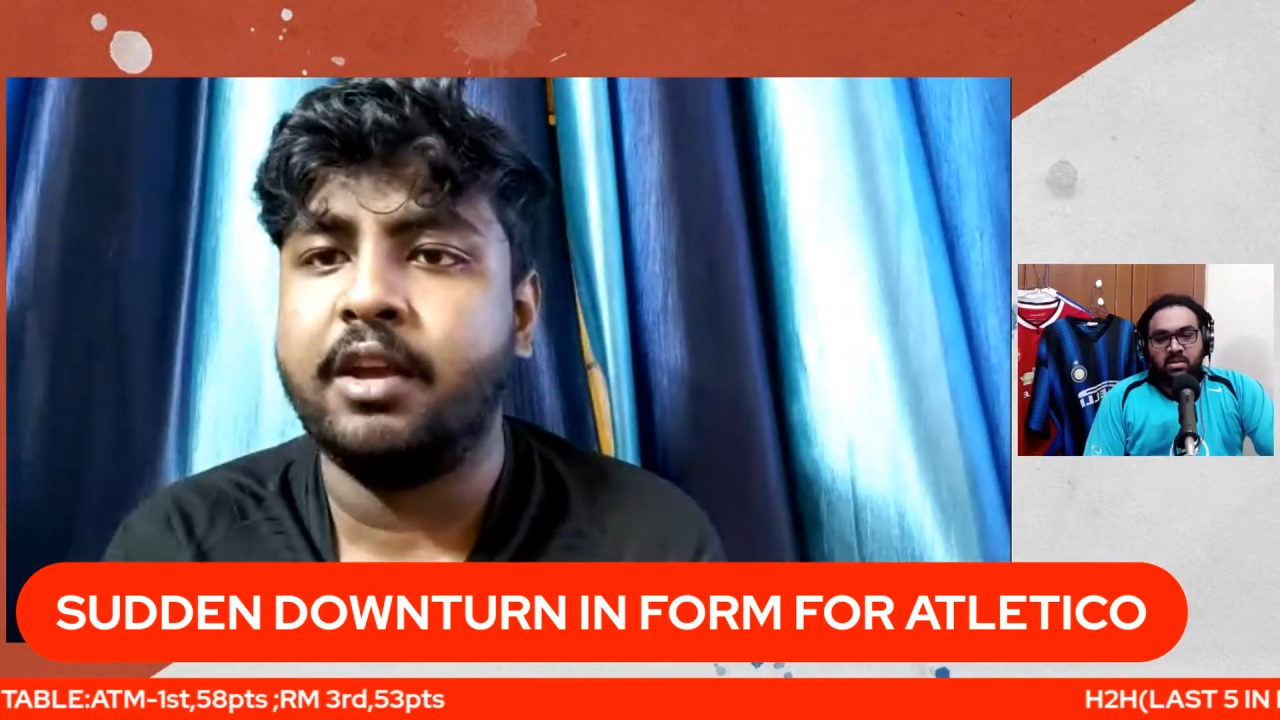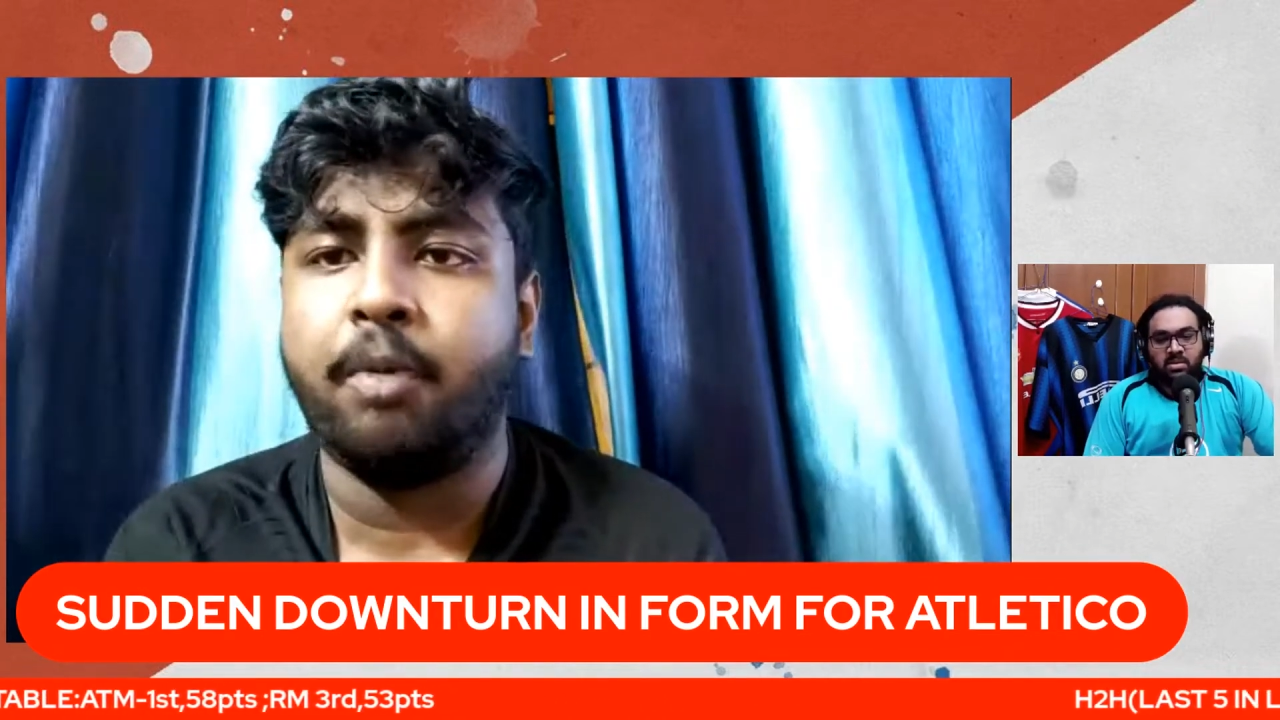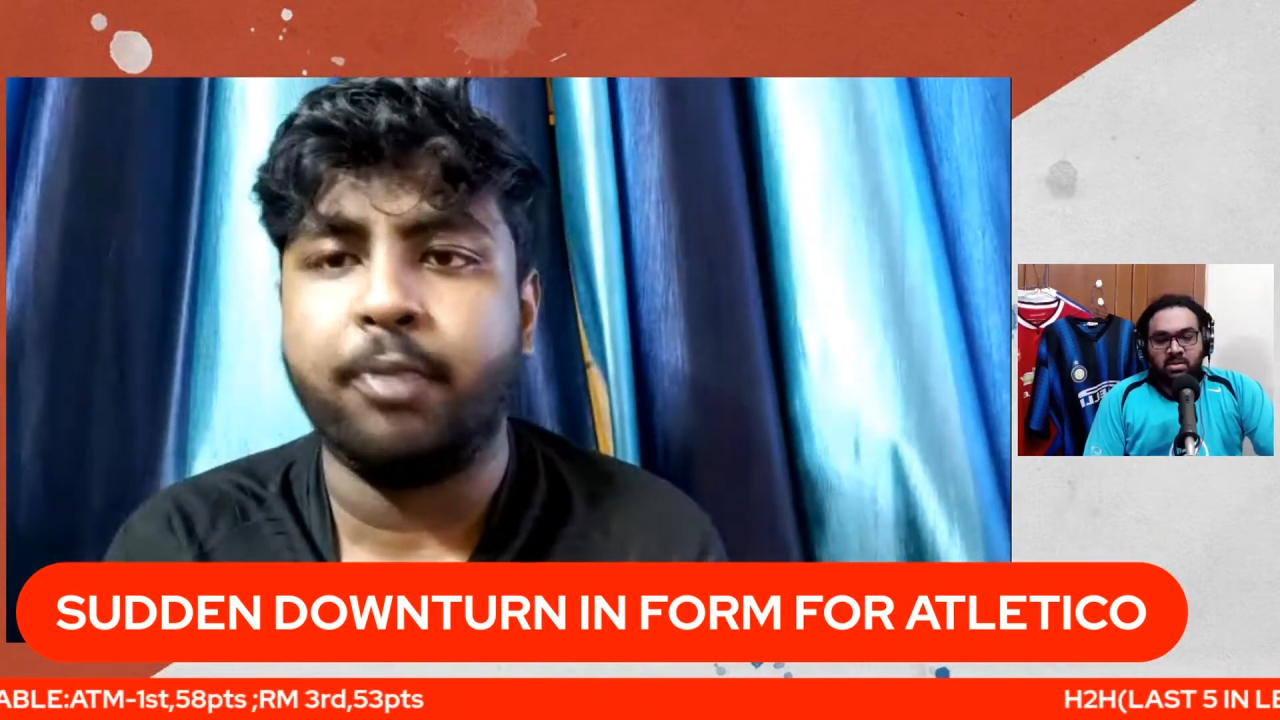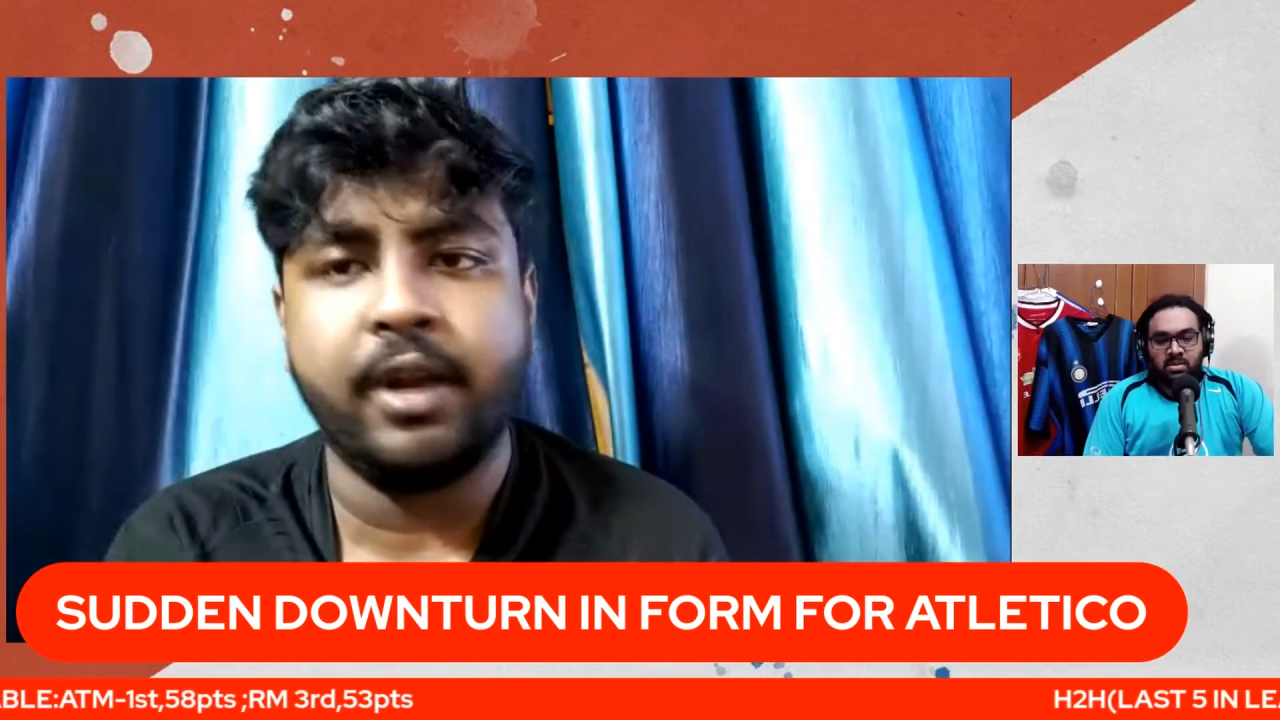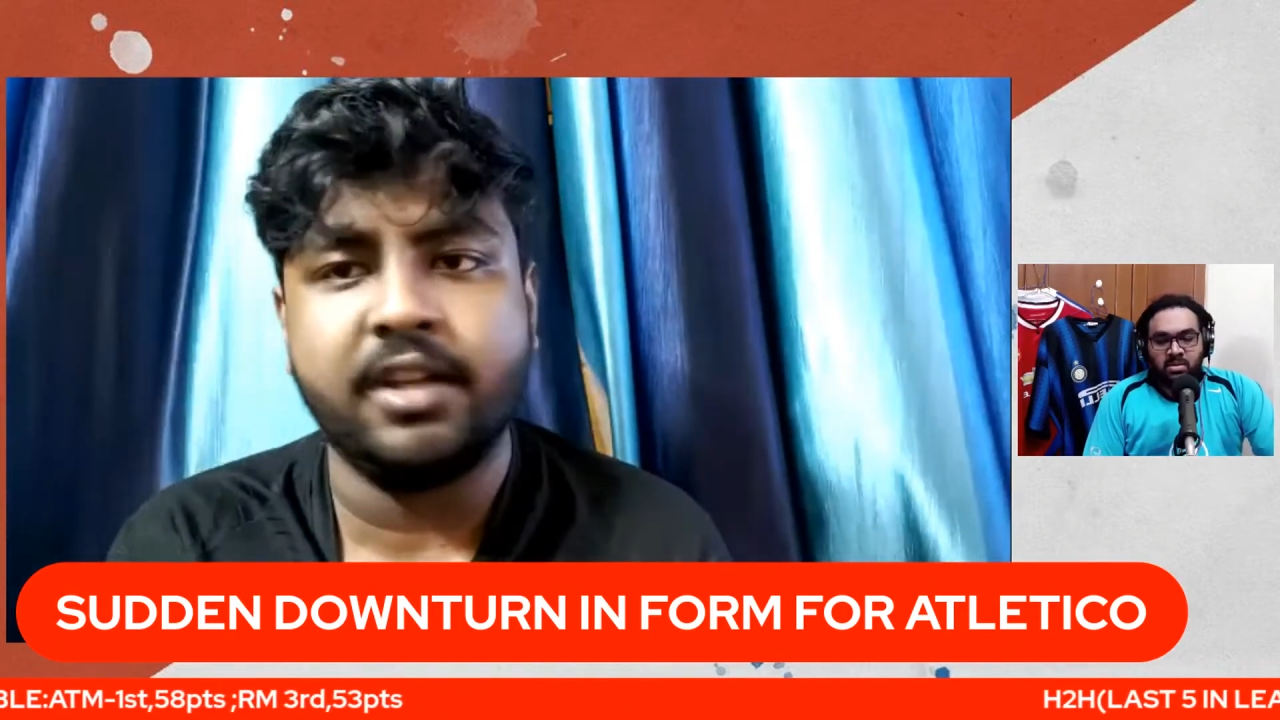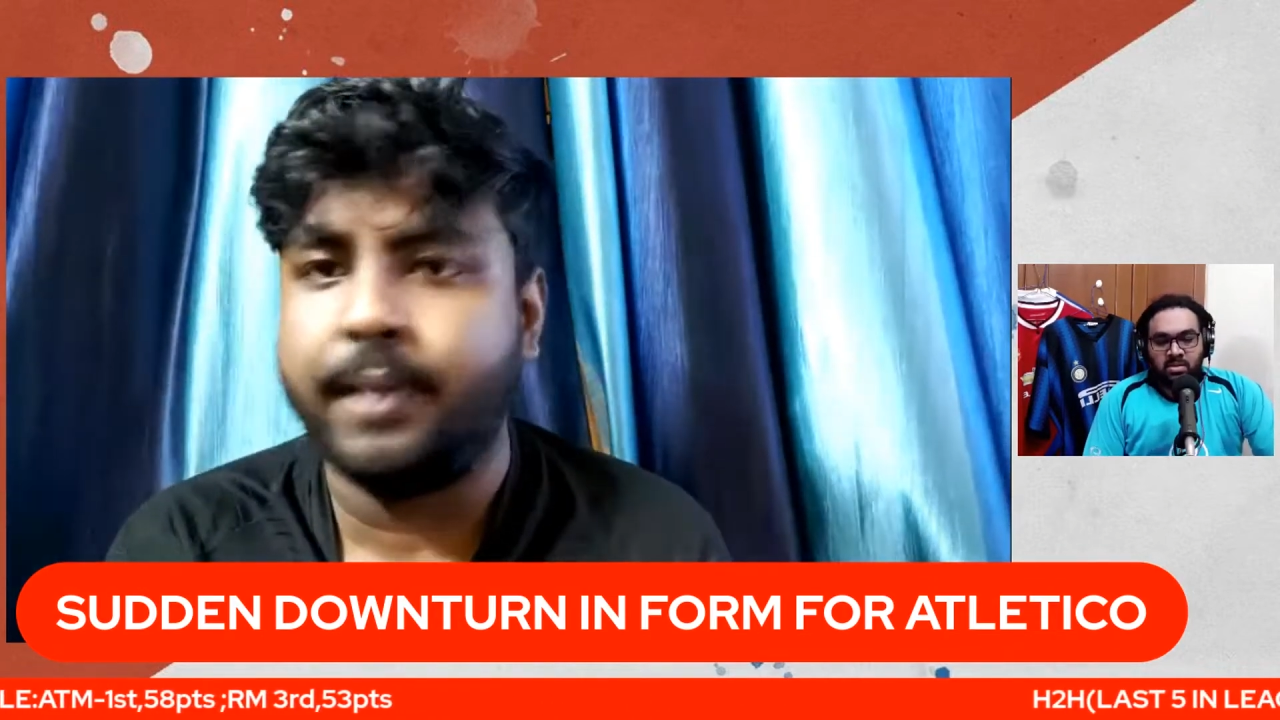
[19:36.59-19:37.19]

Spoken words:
opponent's